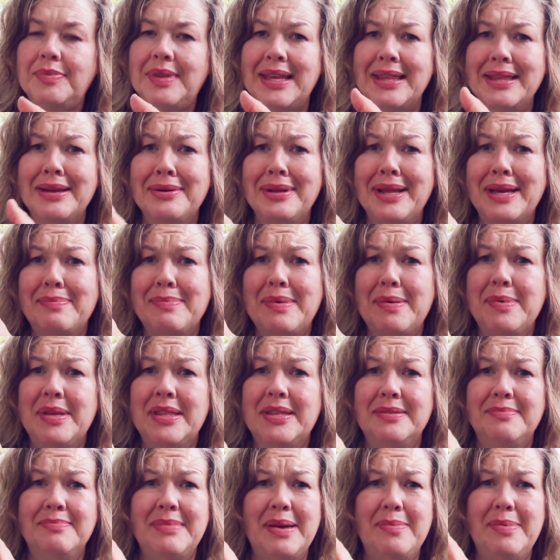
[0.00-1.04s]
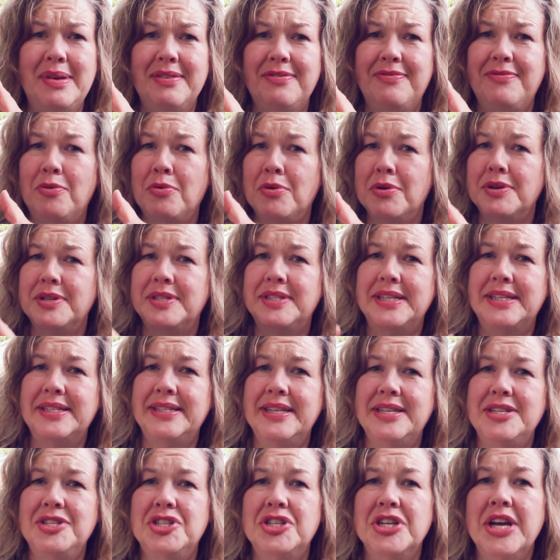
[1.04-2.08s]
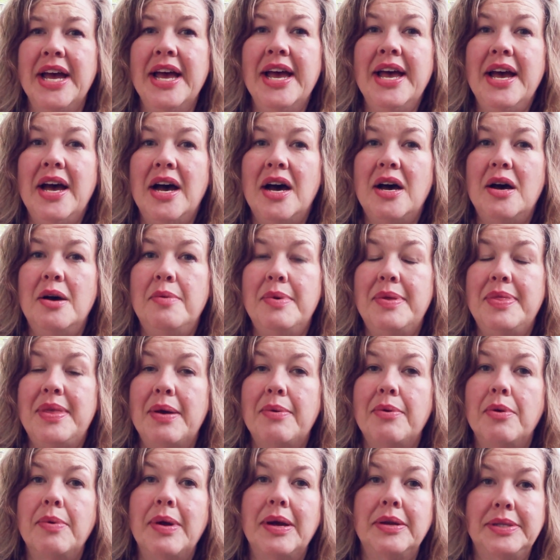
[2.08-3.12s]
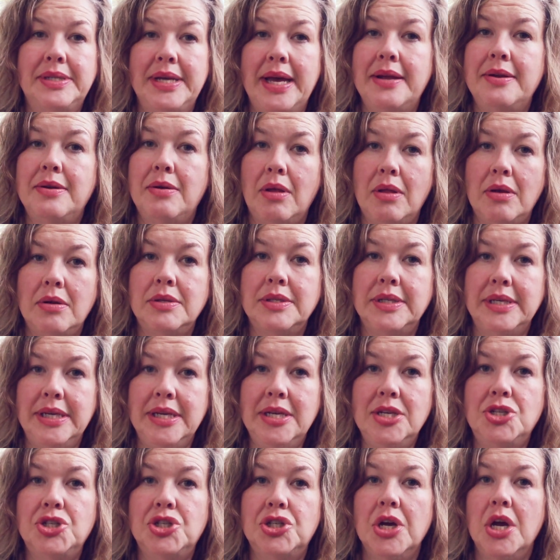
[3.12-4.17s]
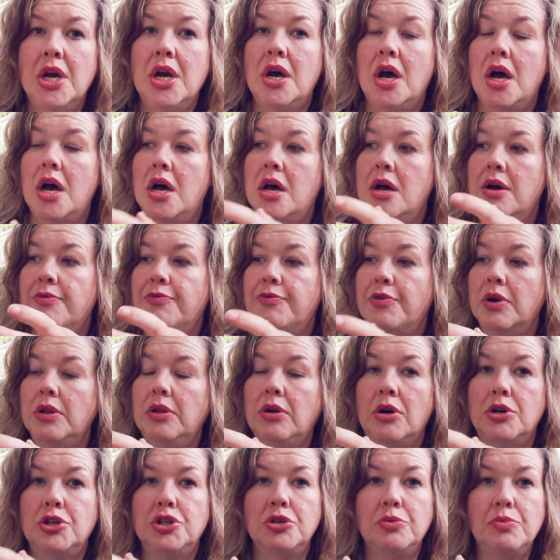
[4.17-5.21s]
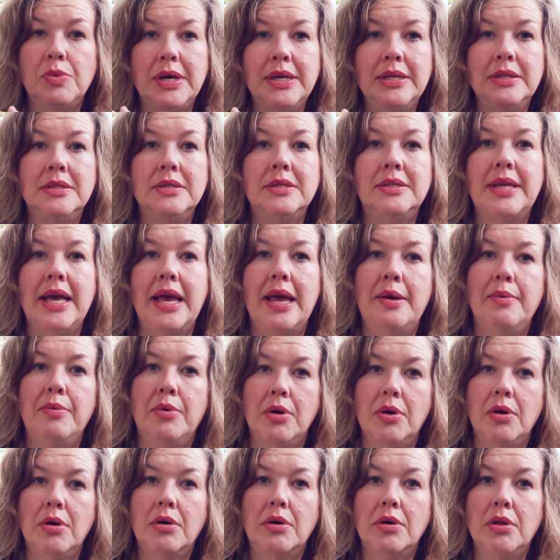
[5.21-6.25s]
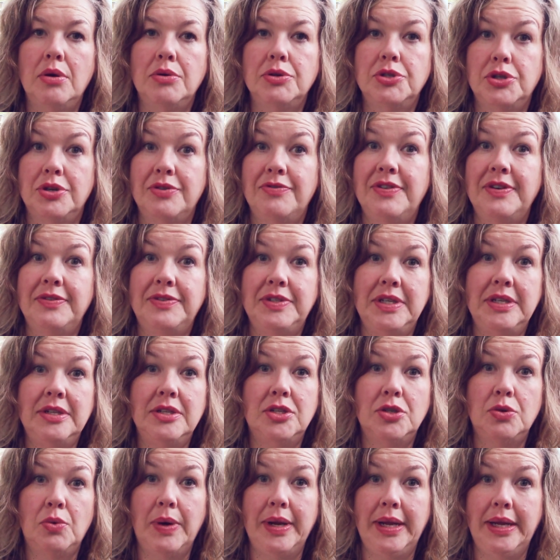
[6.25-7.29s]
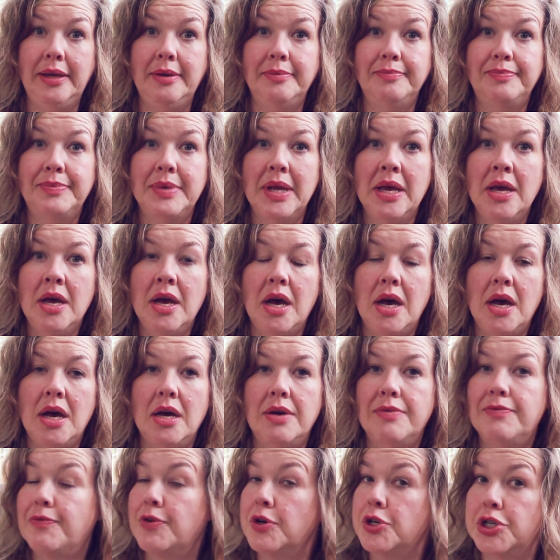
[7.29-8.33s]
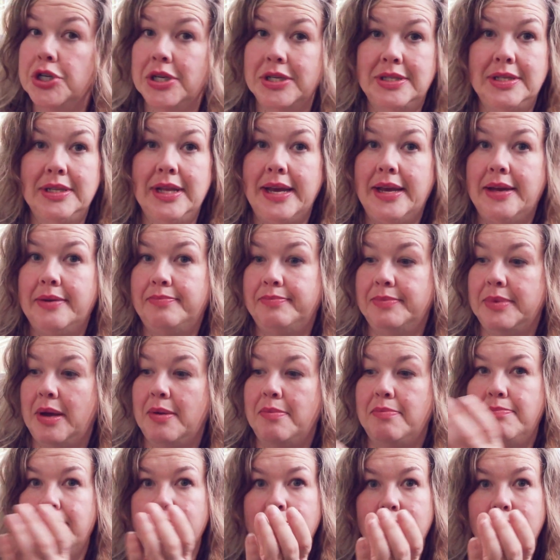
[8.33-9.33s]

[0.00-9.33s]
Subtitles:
they're like maybe a 4 or 6 inch, and they were around $10 each. For larger ones, they were closer to 15 to 20 for just like a